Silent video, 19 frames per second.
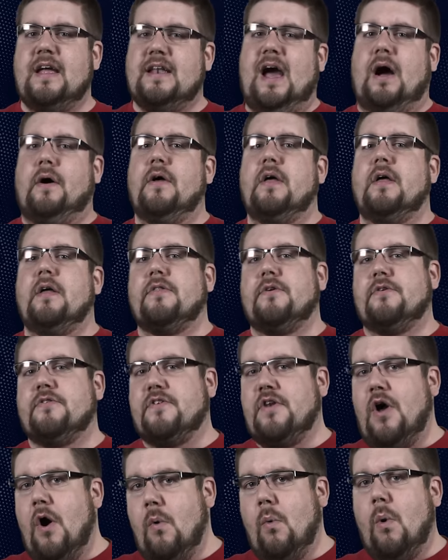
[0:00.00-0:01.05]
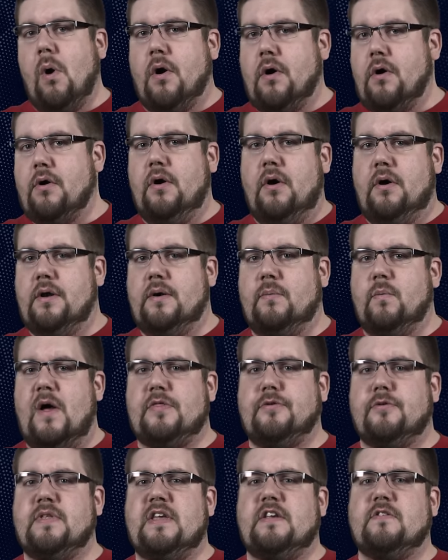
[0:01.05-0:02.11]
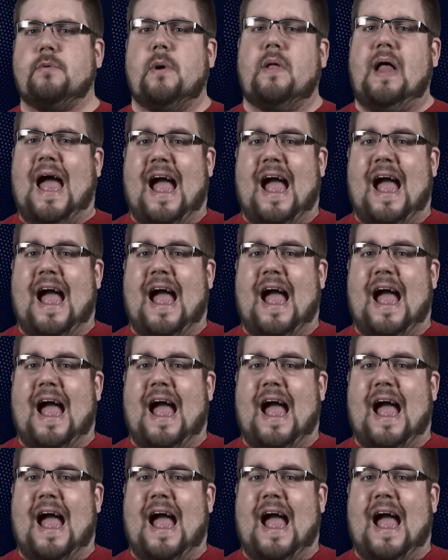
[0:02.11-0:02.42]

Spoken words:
Now, there's no word on whether these will